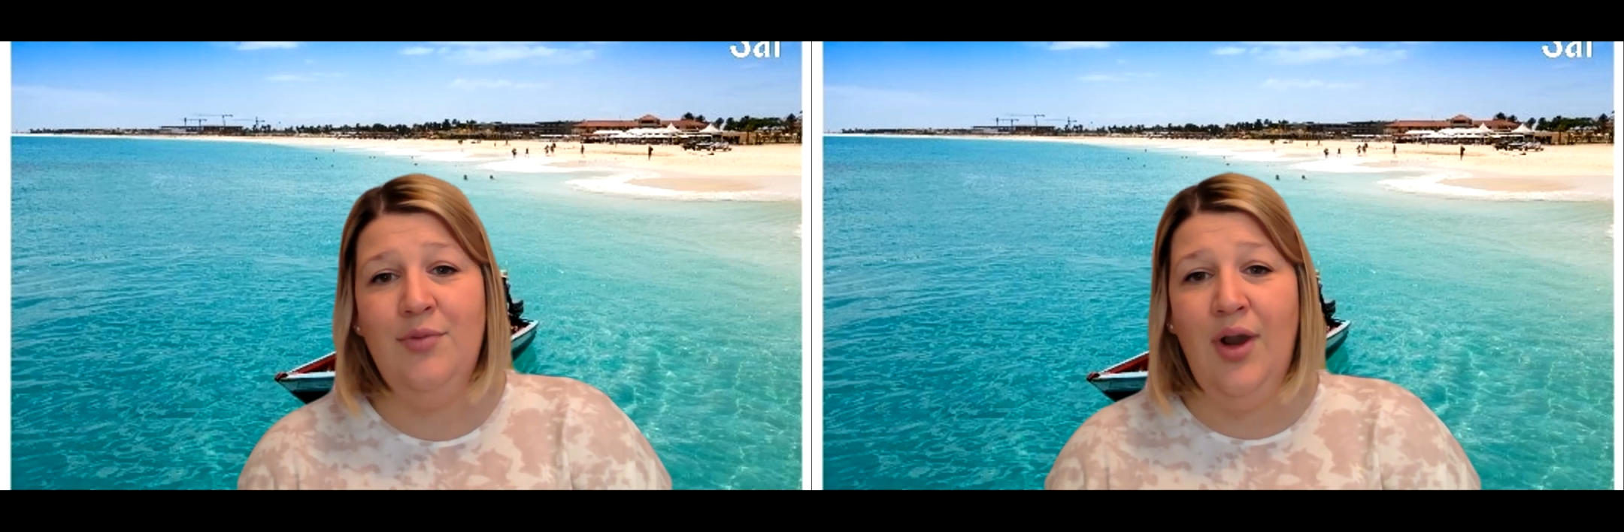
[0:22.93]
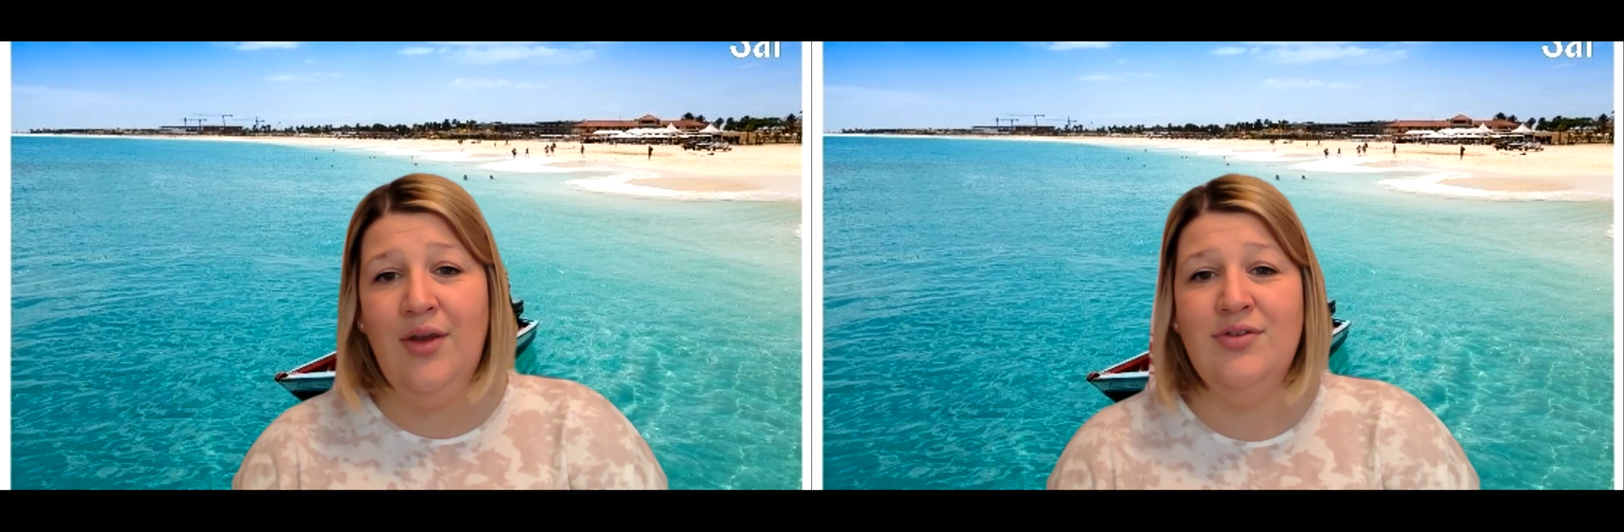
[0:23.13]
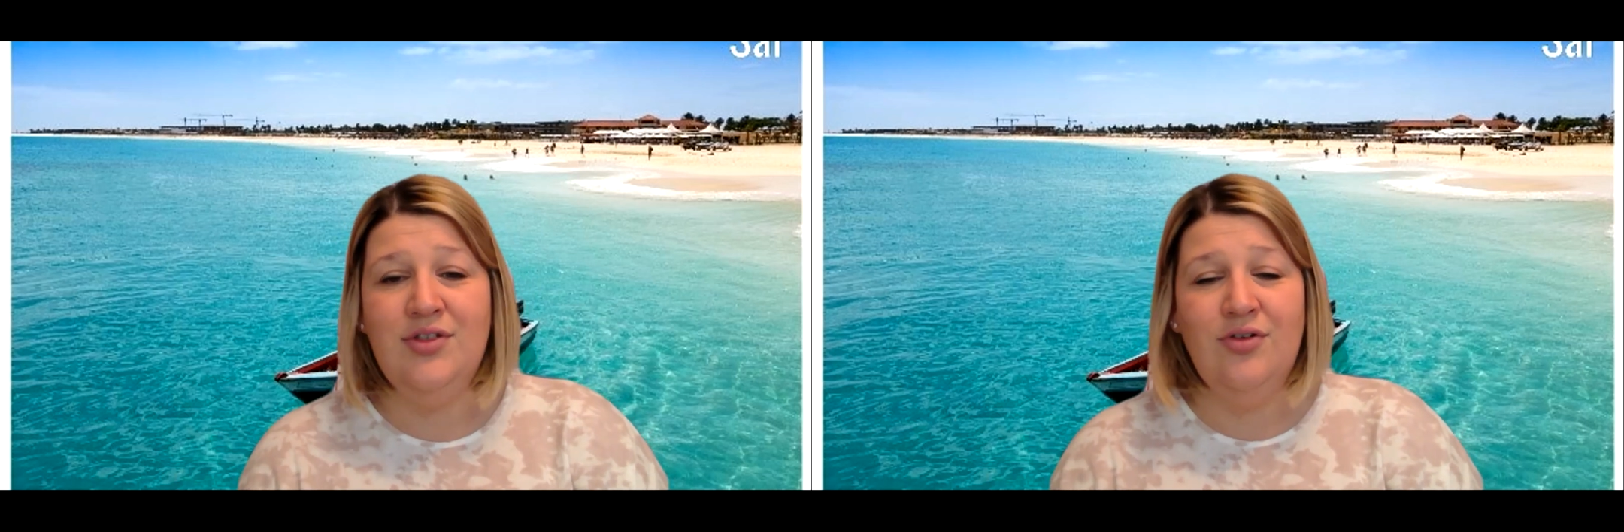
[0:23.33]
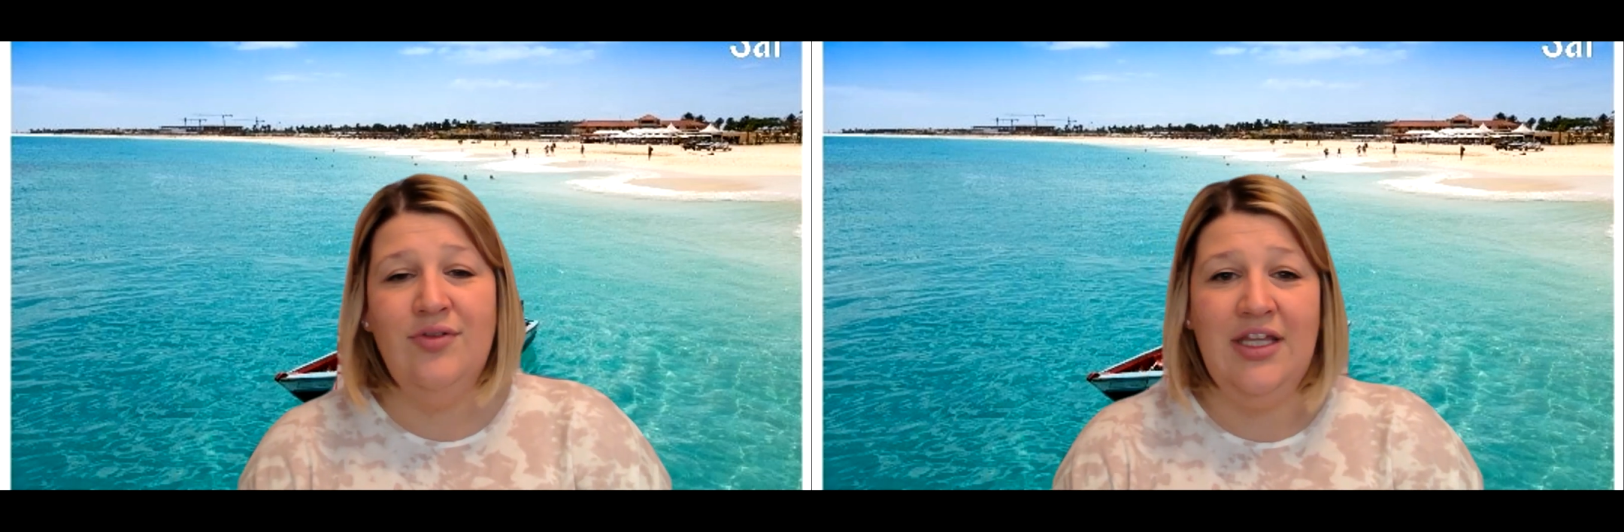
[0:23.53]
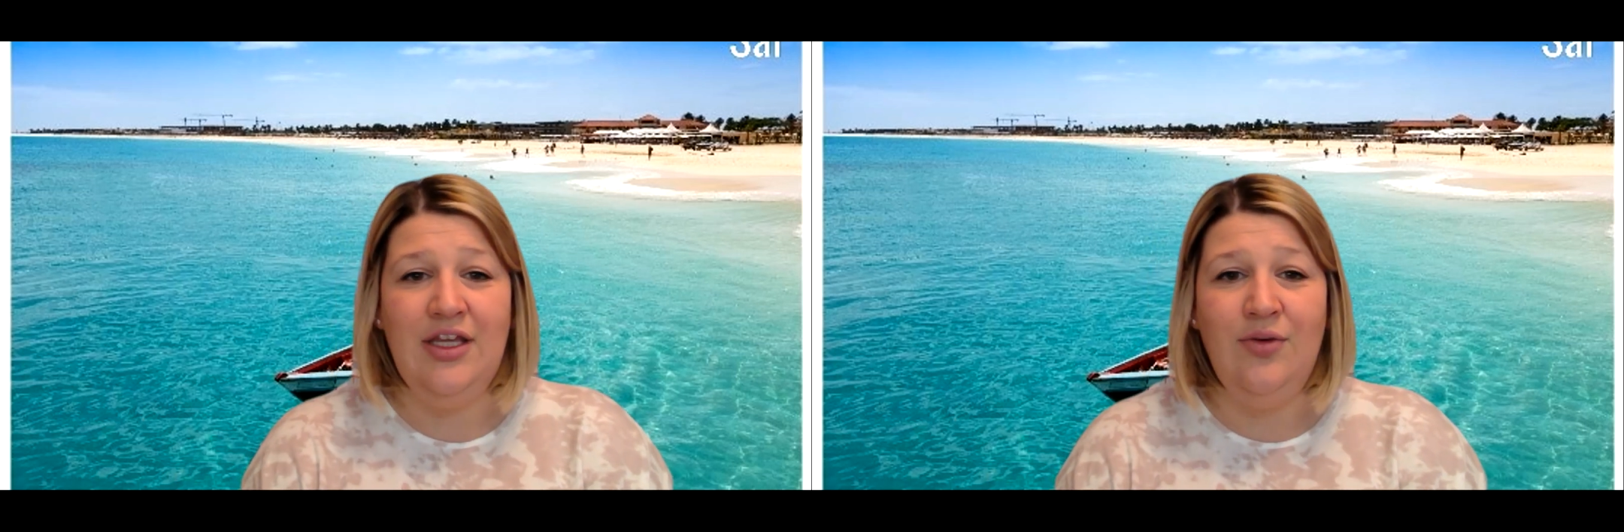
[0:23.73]
your own
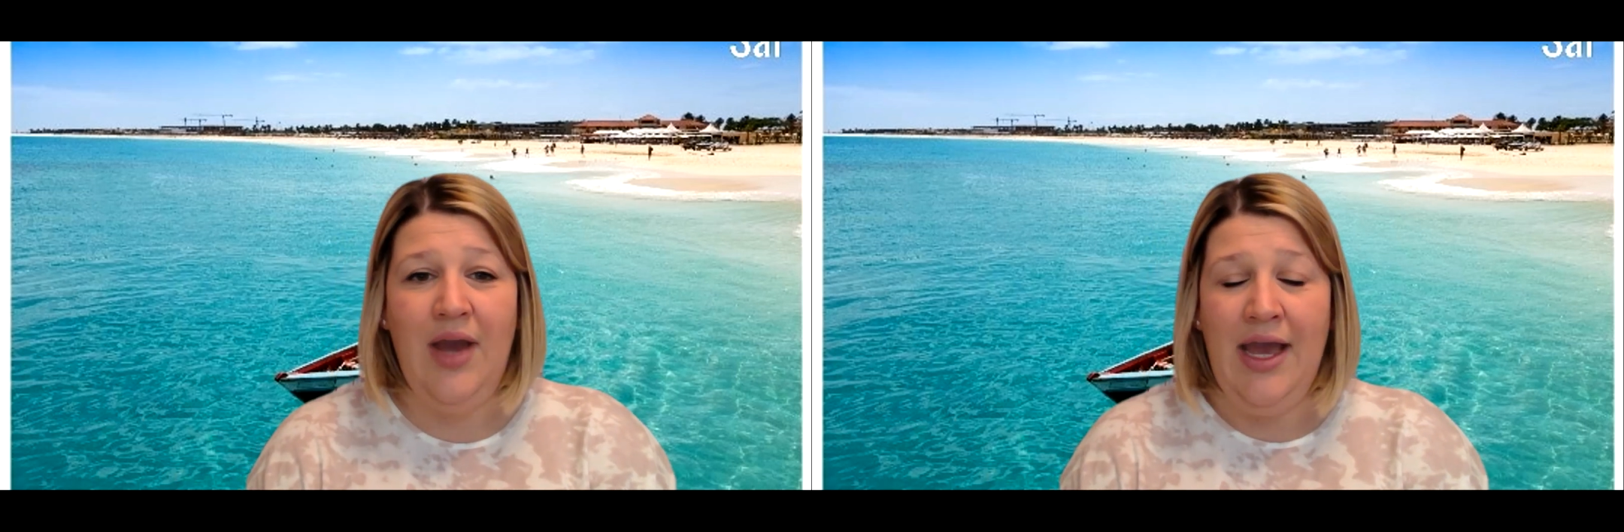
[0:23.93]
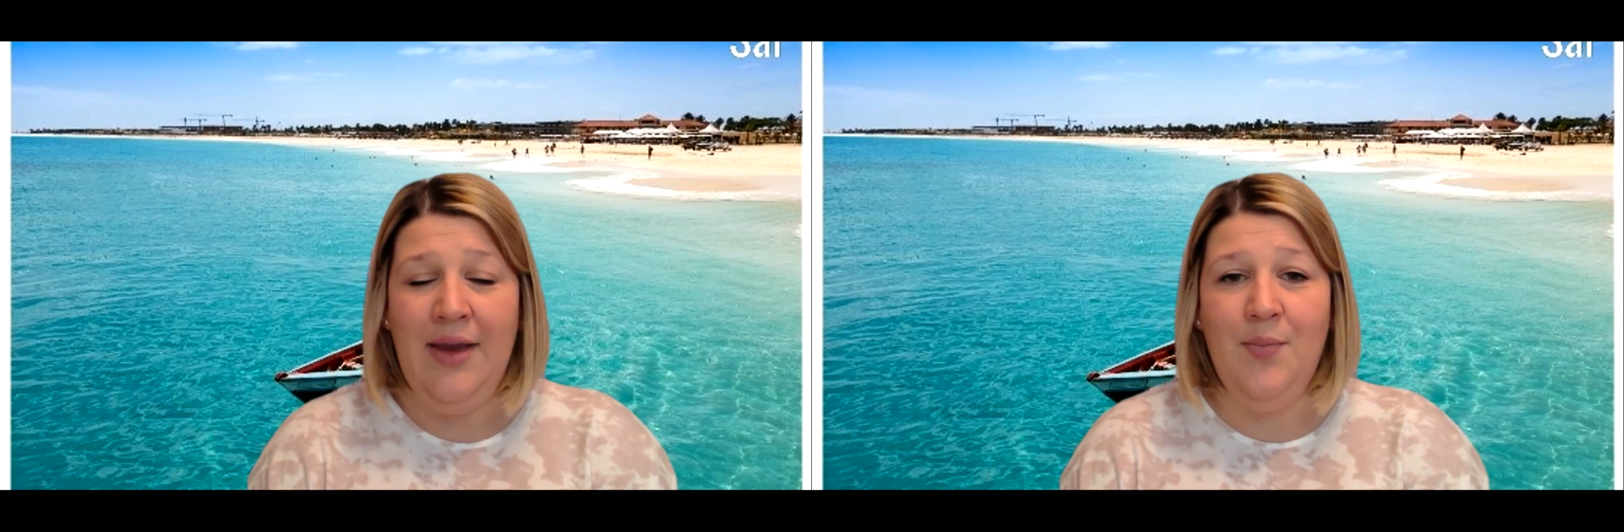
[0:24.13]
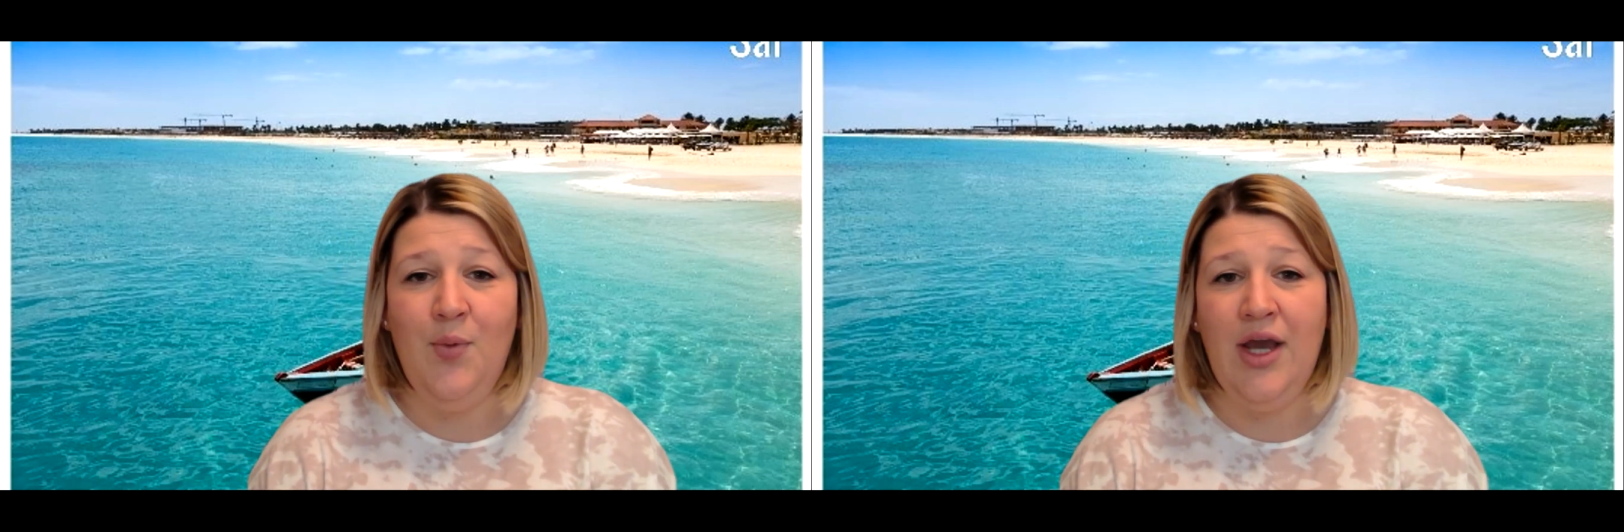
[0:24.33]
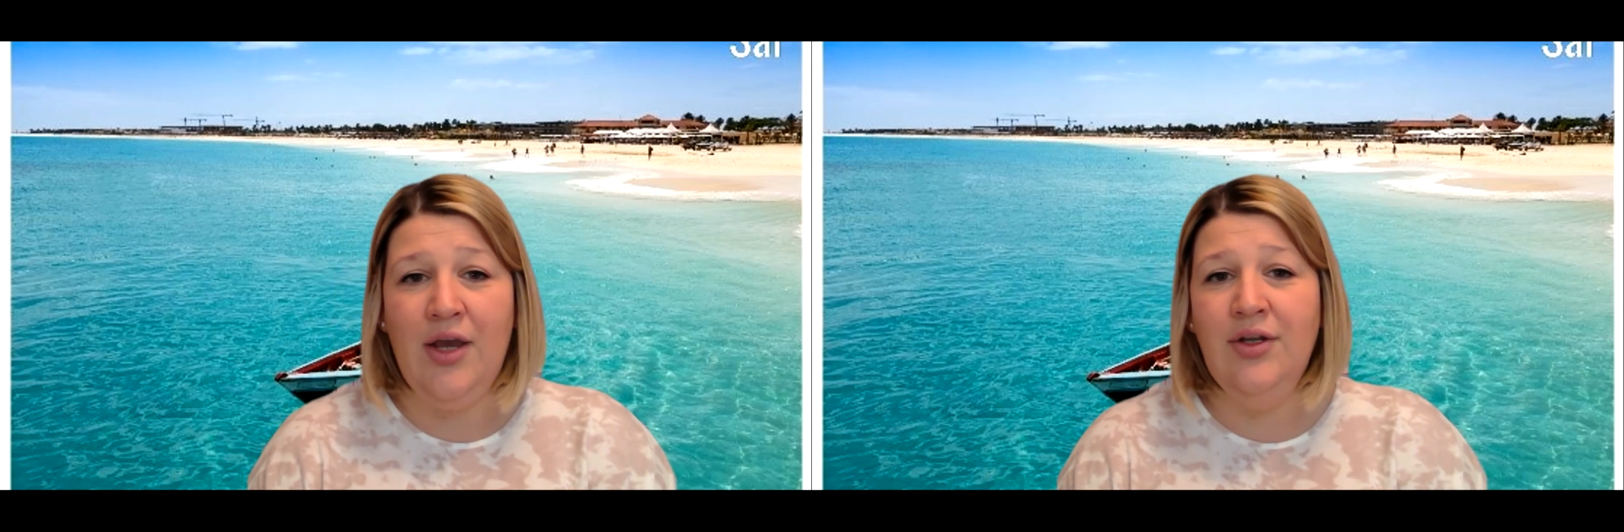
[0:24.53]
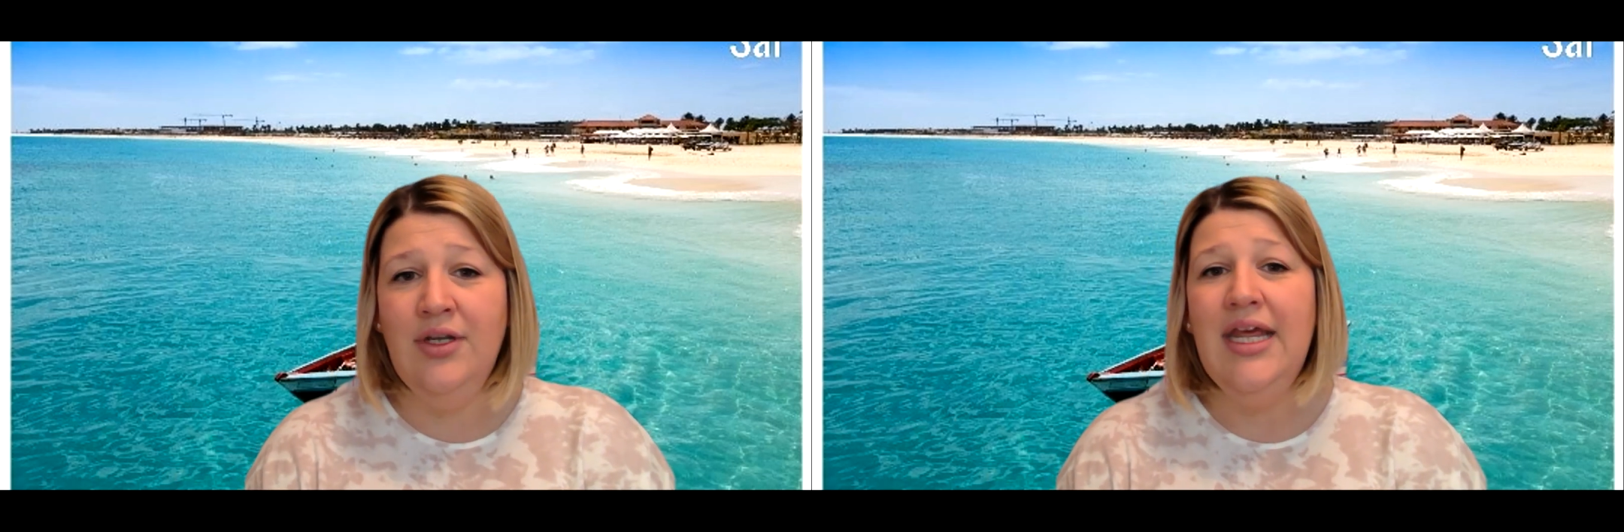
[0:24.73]
story that you
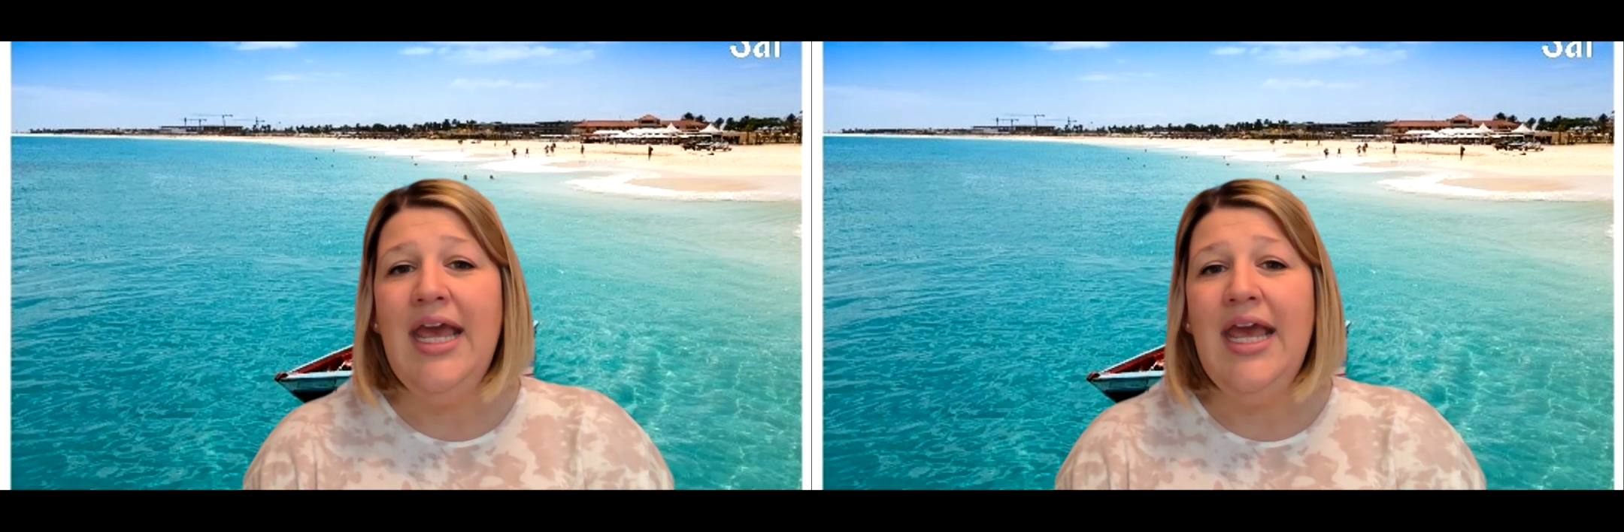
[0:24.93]
work on,